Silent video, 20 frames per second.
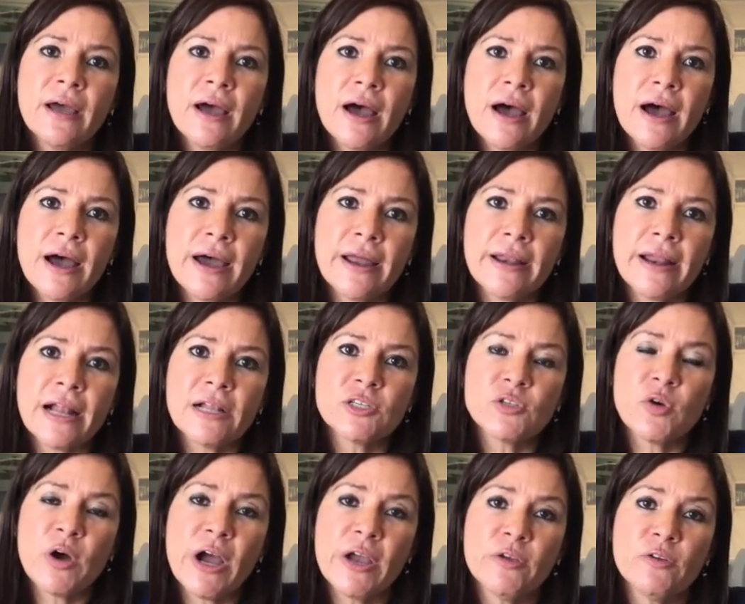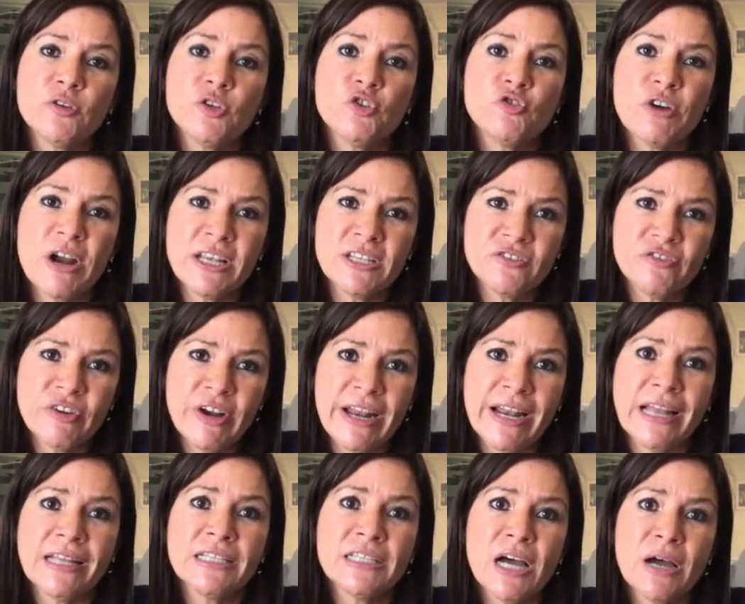and also how you transfer and
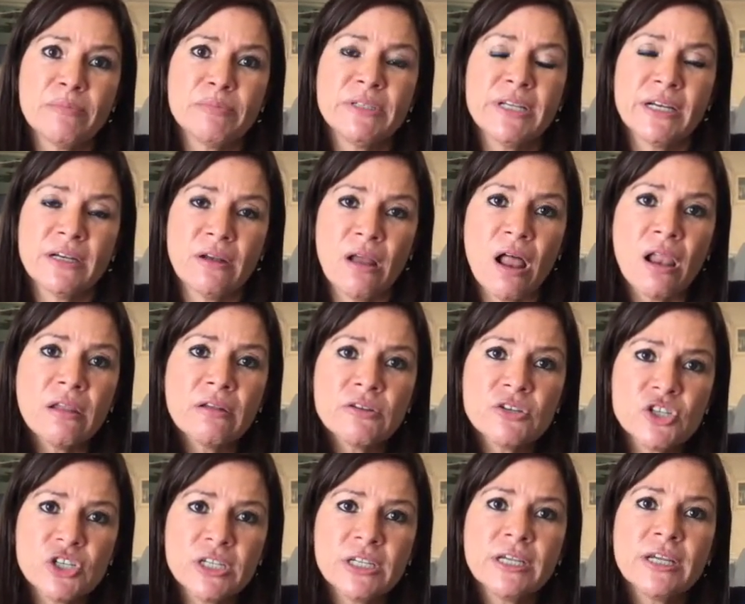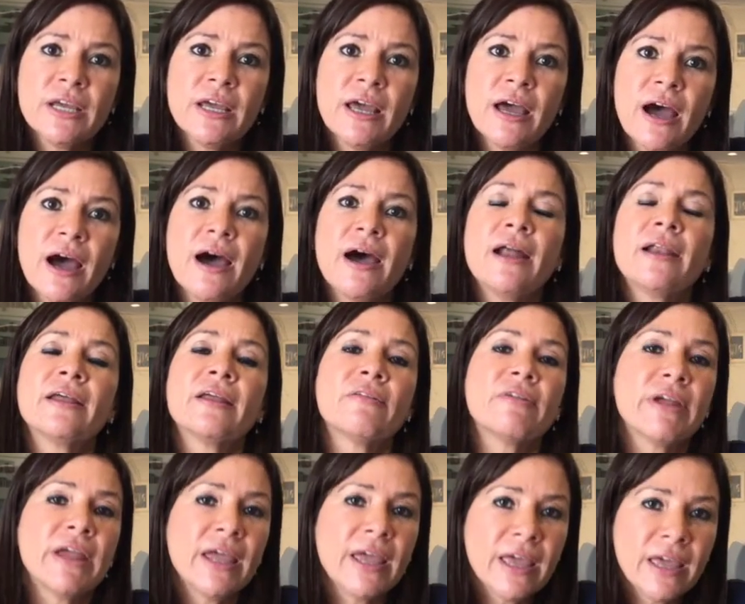adopt technology, and
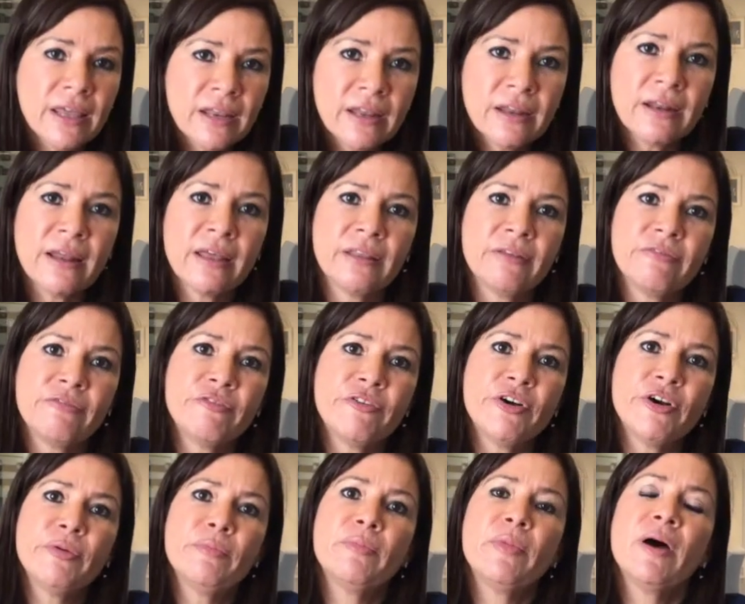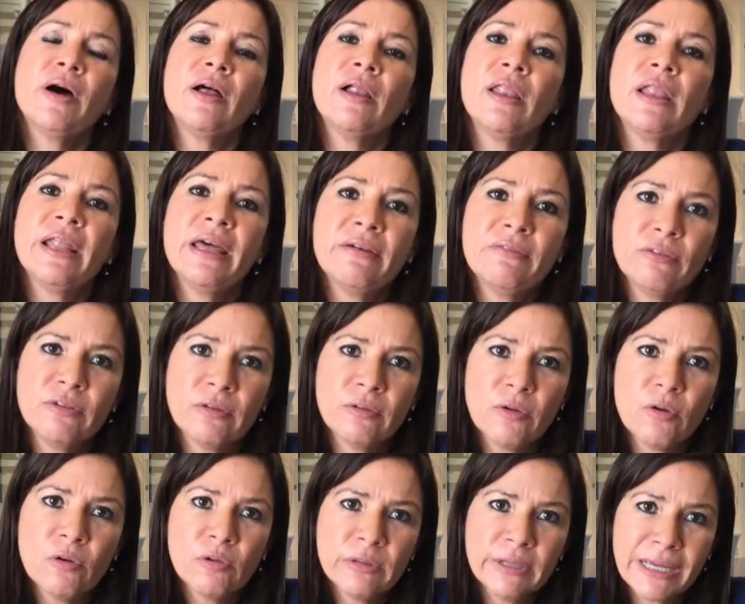creating at the firm level
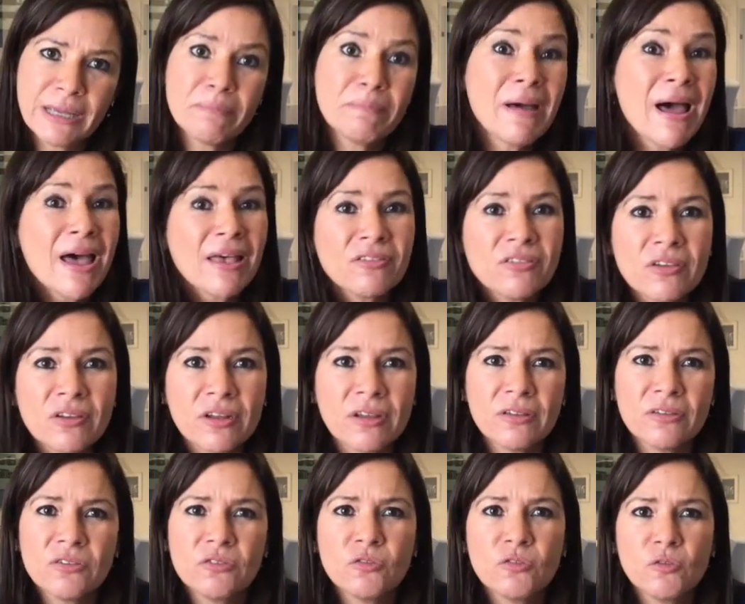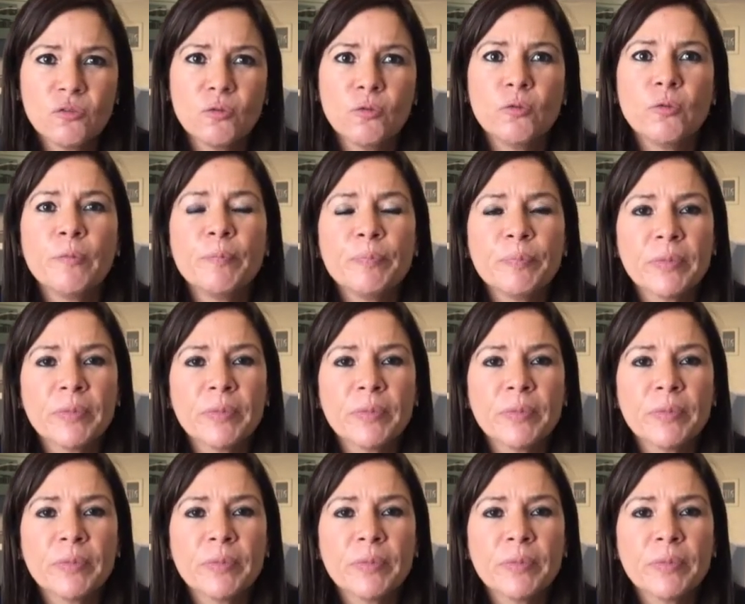all the capacities to